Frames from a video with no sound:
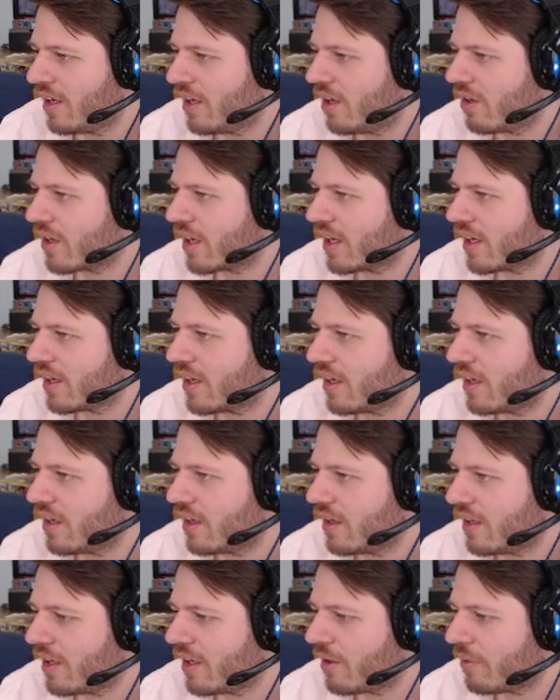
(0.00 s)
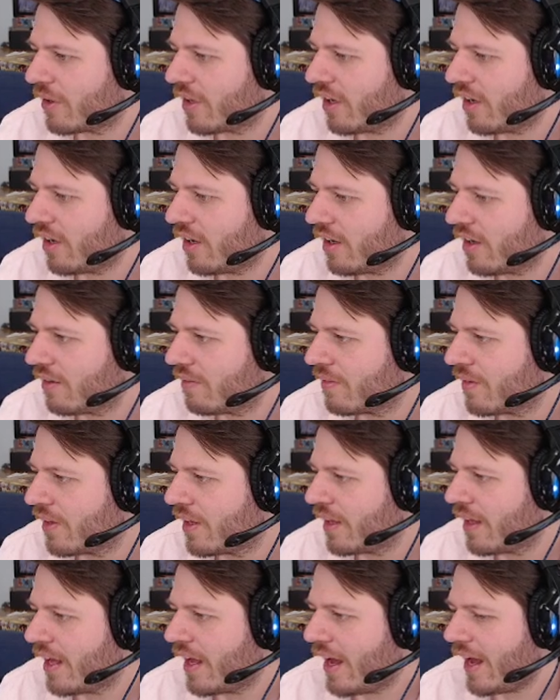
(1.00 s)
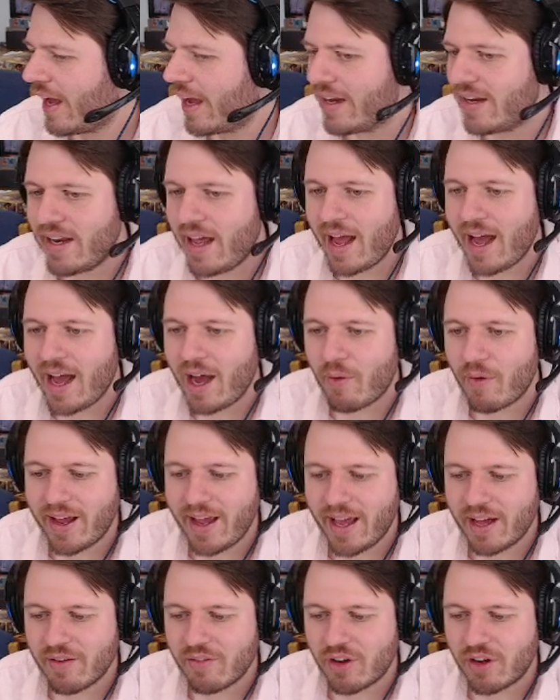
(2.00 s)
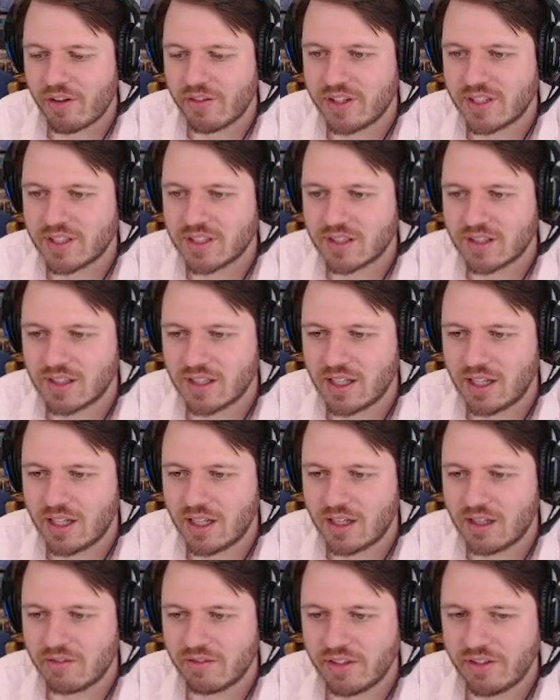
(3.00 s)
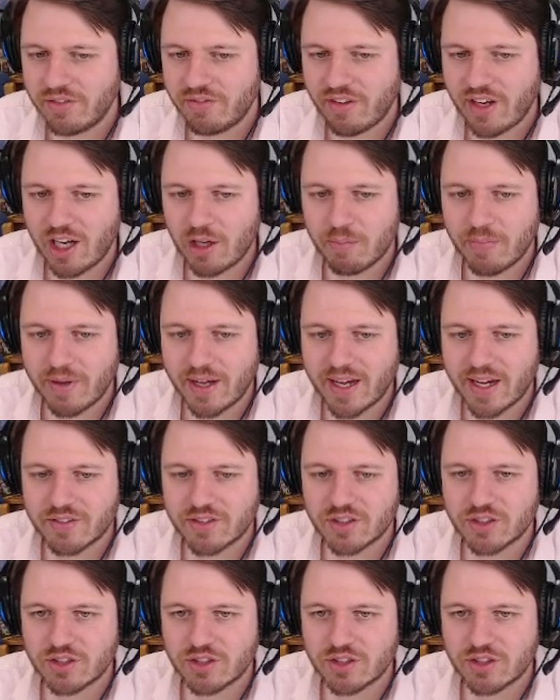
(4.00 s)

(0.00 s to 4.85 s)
Okay, there we are. And now I have all these lovely file paths.